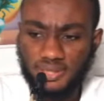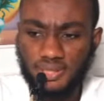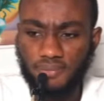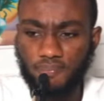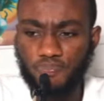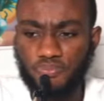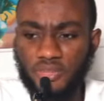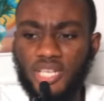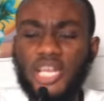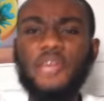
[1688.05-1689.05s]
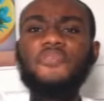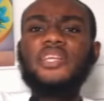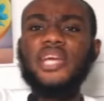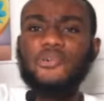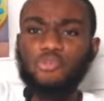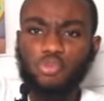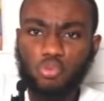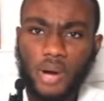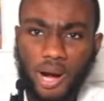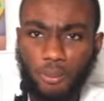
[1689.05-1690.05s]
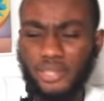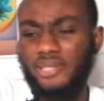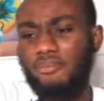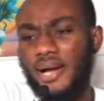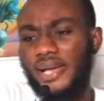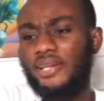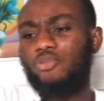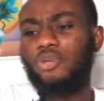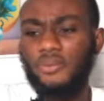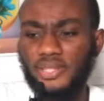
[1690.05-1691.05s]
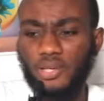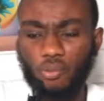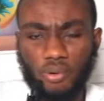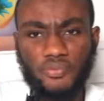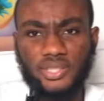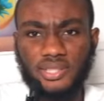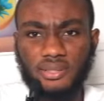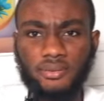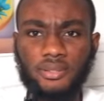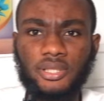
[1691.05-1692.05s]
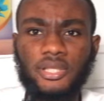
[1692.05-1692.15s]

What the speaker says: Even in Sua Omodimae during the COVID now,